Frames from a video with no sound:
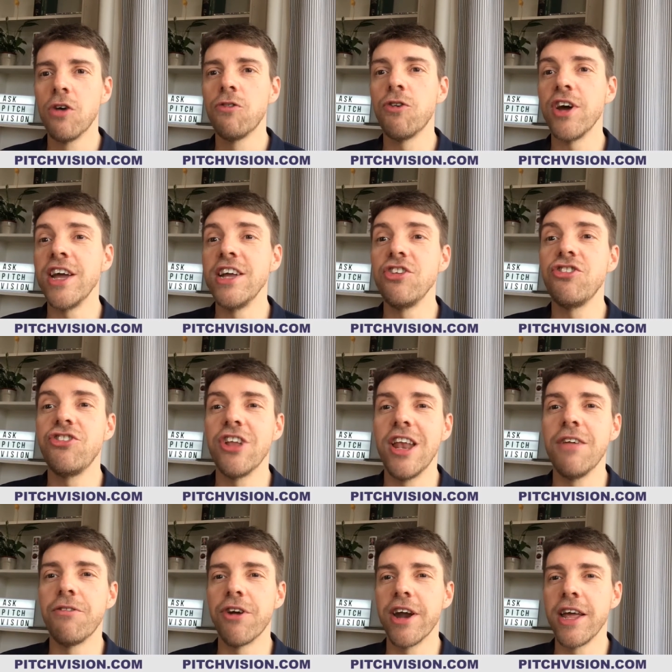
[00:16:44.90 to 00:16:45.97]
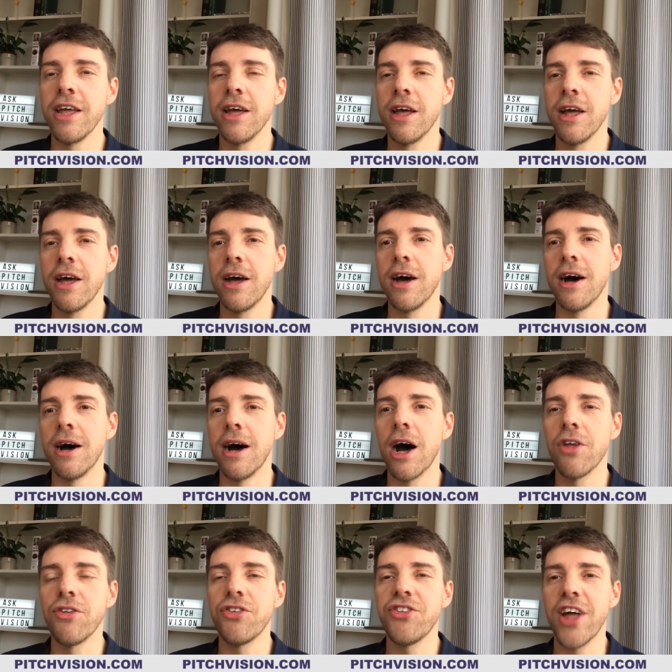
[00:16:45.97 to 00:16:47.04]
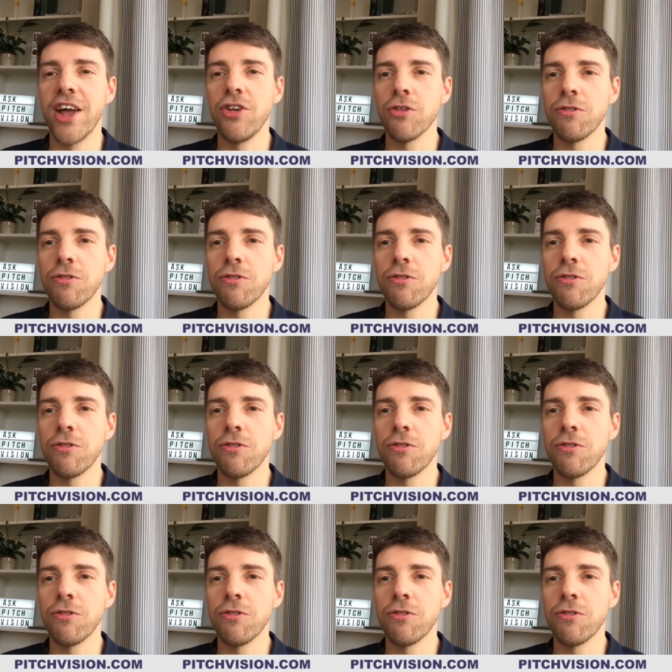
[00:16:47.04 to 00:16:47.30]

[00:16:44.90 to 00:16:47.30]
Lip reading: for each delivery. Understand